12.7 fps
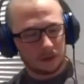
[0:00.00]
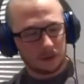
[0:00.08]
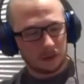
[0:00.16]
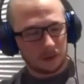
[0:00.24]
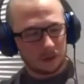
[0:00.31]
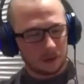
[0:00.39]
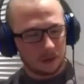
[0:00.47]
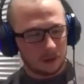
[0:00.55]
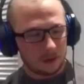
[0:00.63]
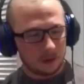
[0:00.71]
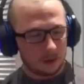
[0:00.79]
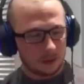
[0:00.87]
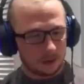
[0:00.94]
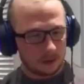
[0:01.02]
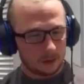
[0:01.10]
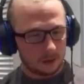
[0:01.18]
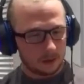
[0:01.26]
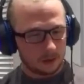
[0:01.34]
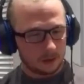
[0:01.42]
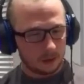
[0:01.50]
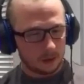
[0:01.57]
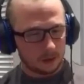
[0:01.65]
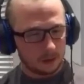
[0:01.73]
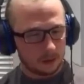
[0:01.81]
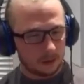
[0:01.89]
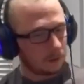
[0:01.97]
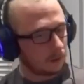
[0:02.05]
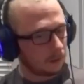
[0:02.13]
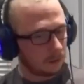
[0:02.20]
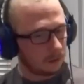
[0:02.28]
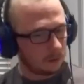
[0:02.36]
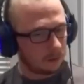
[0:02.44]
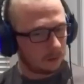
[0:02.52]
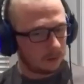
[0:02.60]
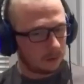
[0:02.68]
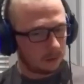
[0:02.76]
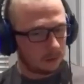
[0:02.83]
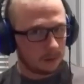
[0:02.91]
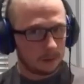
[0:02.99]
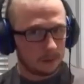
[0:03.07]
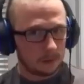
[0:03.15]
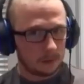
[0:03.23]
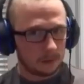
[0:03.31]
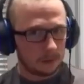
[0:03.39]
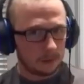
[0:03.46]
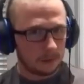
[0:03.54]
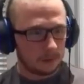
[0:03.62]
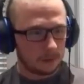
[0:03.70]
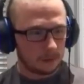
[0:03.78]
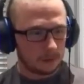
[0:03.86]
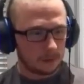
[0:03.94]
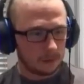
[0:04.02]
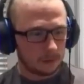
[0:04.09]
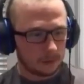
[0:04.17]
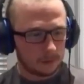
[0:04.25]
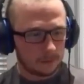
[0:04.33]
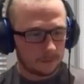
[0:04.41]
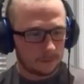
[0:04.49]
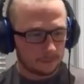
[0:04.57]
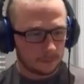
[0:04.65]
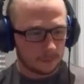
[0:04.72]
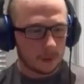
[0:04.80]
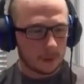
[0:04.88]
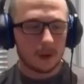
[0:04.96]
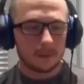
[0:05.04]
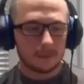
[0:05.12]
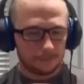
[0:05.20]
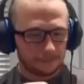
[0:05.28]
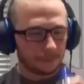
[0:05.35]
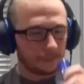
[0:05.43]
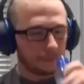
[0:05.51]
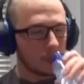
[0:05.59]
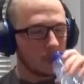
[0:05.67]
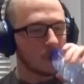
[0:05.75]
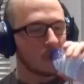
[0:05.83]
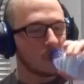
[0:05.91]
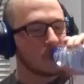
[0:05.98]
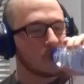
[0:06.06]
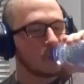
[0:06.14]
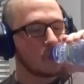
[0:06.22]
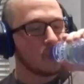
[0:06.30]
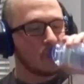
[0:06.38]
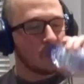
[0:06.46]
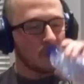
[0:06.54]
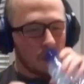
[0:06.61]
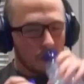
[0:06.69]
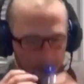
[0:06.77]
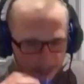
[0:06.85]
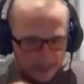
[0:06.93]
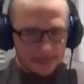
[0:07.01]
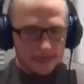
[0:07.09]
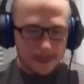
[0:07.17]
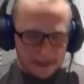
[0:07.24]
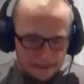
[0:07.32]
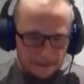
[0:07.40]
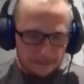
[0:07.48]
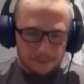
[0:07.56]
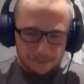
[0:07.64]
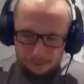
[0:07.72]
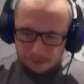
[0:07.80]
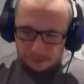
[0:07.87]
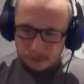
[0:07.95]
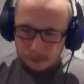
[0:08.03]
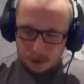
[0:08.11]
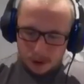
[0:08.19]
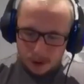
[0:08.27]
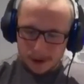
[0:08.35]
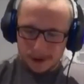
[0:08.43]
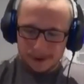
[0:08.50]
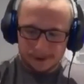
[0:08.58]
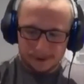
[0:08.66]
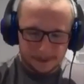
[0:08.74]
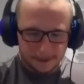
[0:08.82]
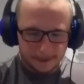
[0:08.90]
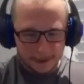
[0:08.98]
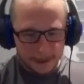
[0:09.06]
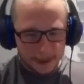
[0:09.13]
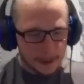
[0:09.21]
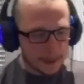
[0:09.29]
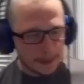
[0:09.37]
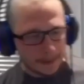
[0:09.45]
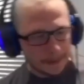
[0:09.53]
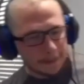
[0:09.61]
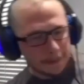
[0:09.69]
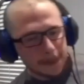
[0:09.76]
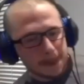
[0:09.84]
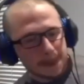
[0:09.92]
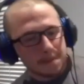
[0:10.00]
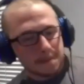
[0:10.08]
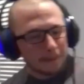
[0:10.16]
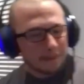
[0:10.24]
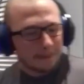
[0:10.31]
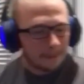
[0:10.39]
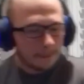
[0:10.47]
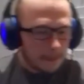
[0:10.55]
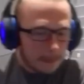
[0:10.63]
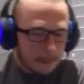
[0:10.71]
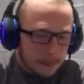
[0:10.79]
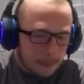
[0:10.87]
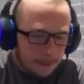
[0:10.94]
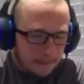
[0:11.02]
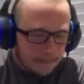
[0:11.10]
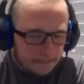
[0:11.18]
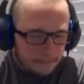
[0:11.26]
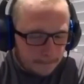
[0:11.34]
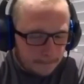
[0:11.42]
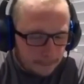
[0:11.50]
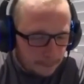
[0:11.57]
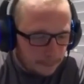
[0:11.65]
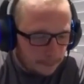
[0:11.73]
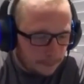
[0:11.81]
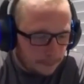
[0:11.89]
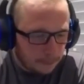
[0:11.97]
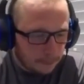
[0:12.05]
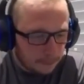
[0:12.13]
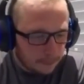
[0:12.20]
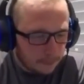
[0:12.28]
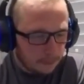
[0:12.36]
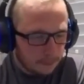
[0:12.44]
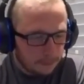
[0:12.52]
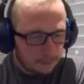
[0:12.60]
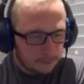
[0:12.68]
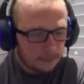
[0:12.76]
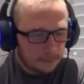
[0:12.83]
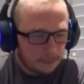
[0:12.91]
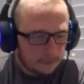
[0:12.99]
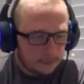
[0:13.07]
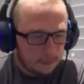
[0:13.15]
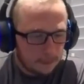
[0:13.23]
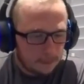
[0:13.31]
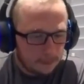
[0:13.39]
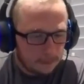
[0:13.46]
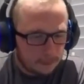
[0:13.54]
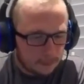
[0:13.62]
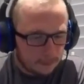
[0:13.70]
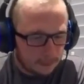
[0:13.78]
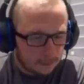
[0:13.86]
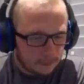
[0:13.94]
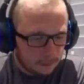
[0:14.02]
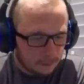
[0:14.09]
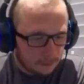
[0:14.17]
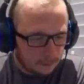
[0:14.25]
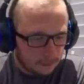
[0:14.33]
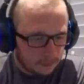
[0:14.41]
Uh, they were, yeah. Now, my parents specifically were not, but like all of my uncles and my grandfather and, uh, you know, like I got the benefit of ha being able to live